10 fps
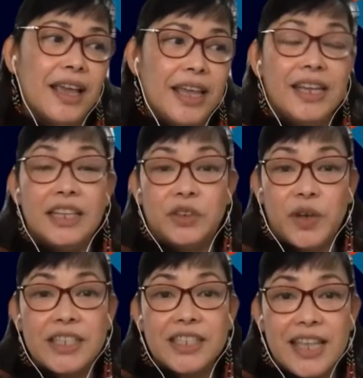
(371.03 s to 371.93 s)
in
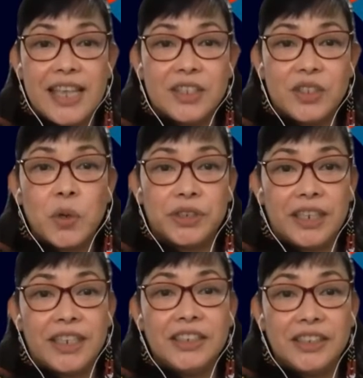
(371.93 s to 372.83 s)
addressing social
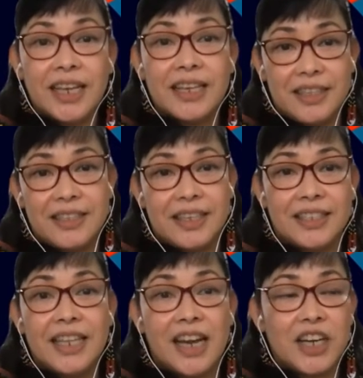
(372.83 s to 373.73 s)
injustices
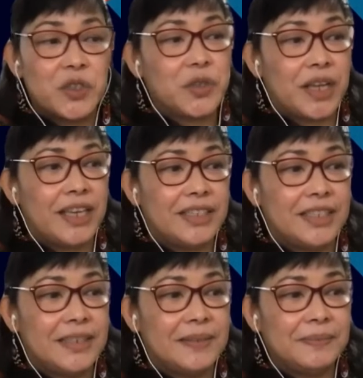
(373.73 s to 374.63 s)
in our society.